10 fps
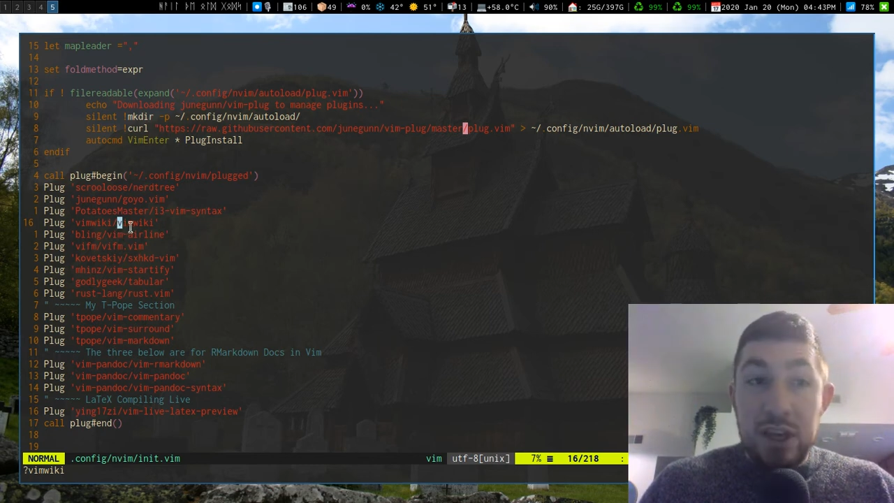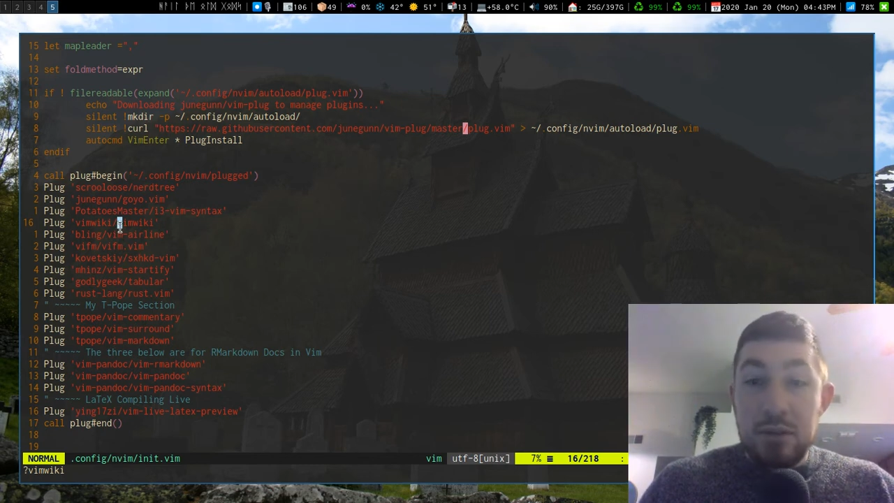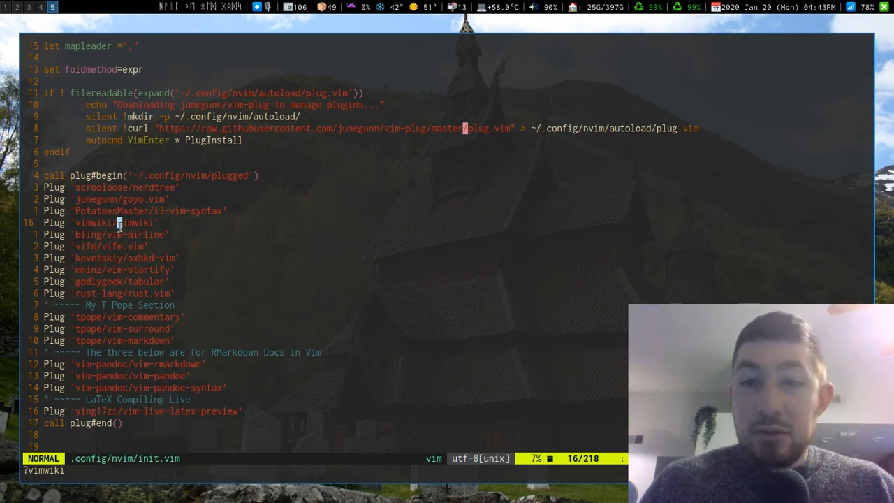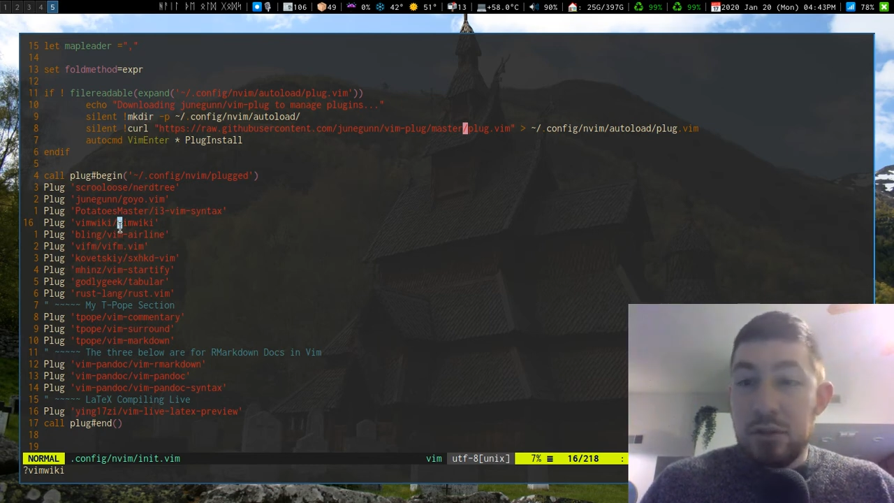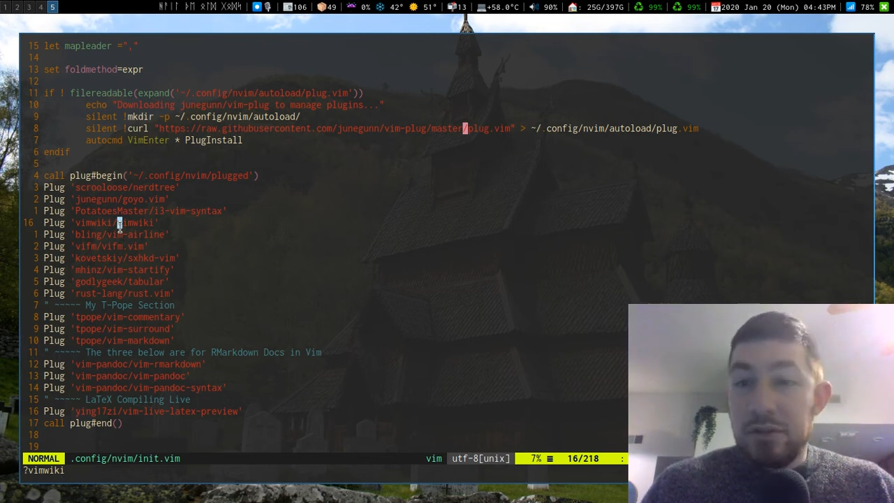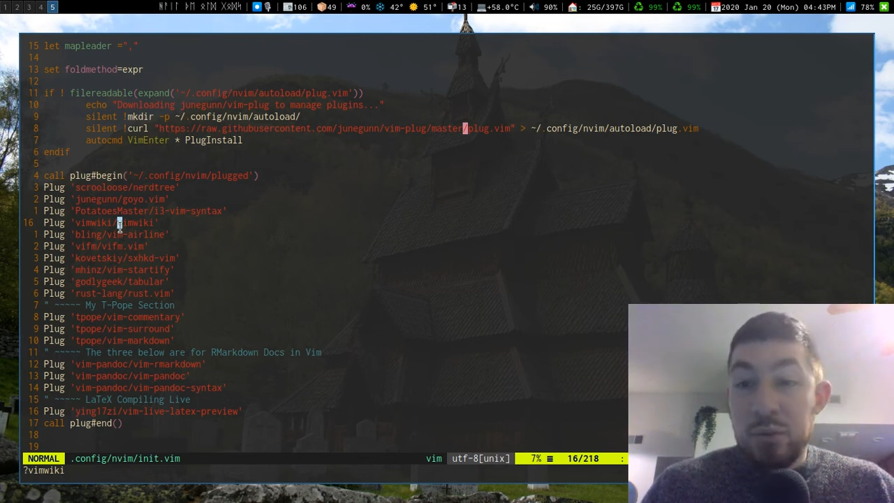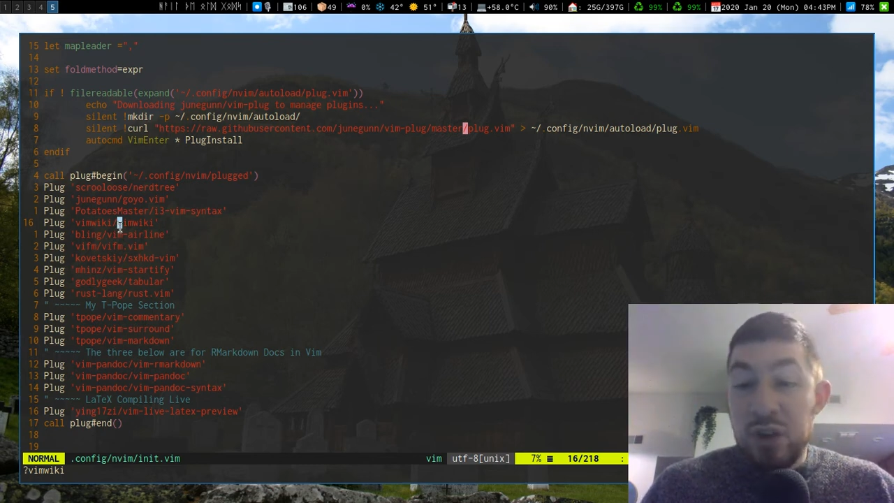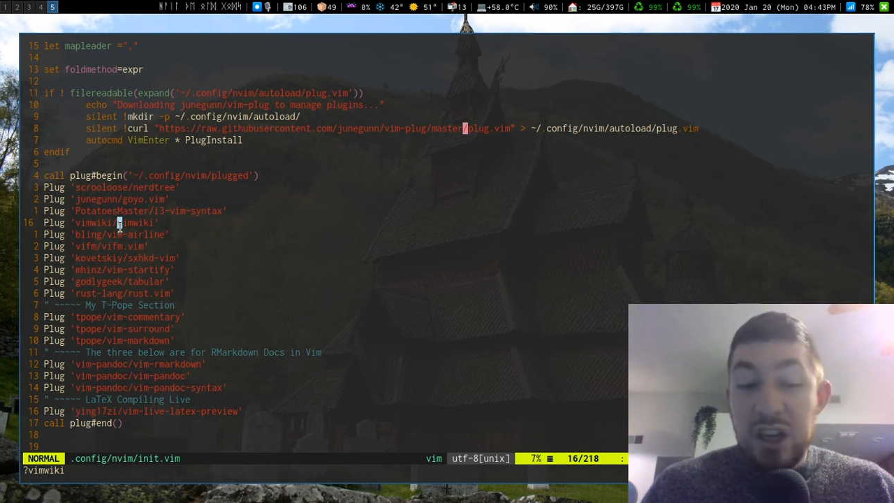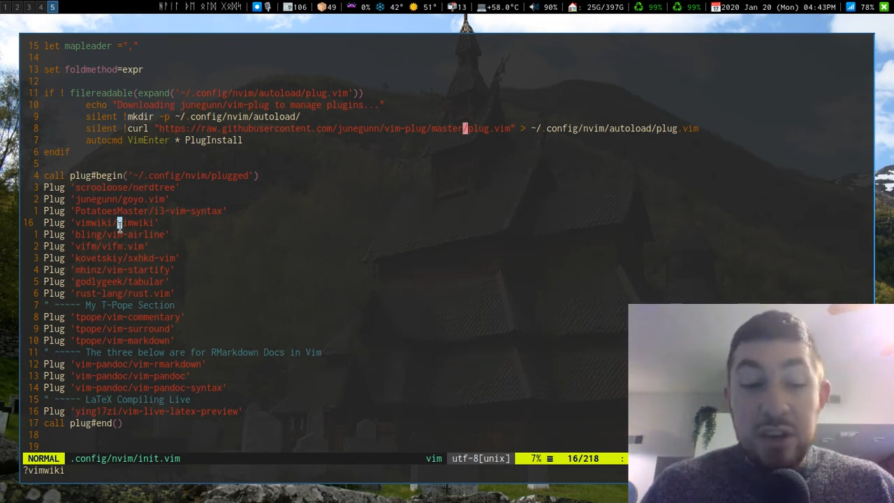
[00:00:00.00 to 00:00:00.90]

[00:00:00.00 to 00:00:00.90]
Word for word: So VimWiki,